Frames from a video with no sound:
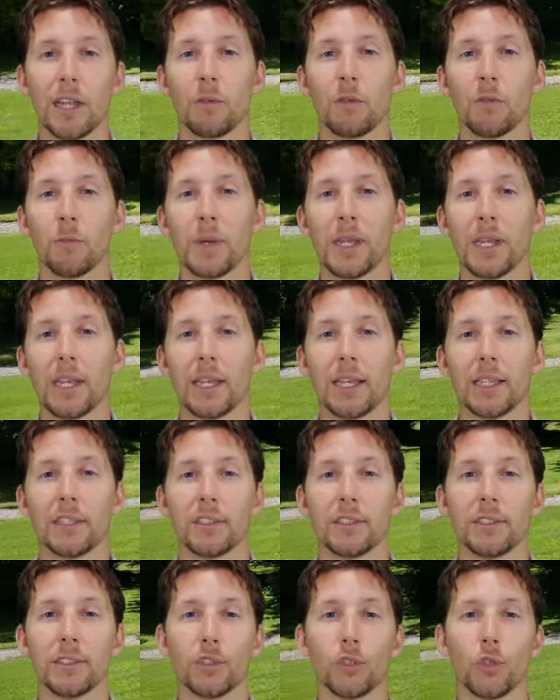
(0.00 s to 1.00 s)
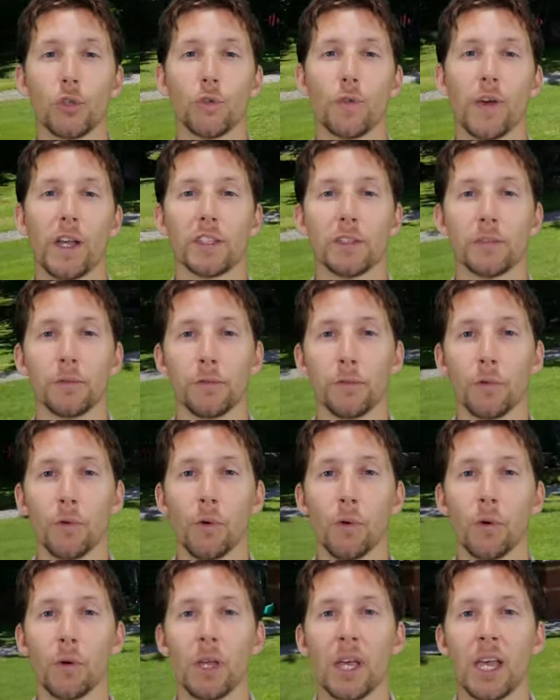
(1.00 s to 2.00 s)
and we've been here since
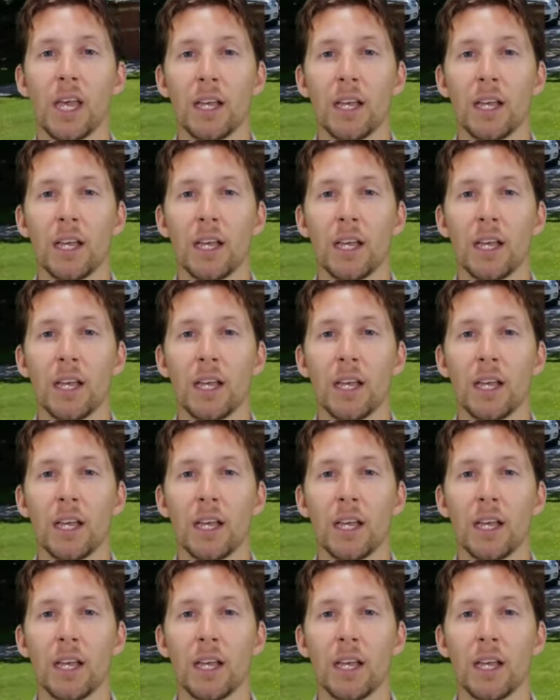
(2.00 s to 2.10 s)
2004.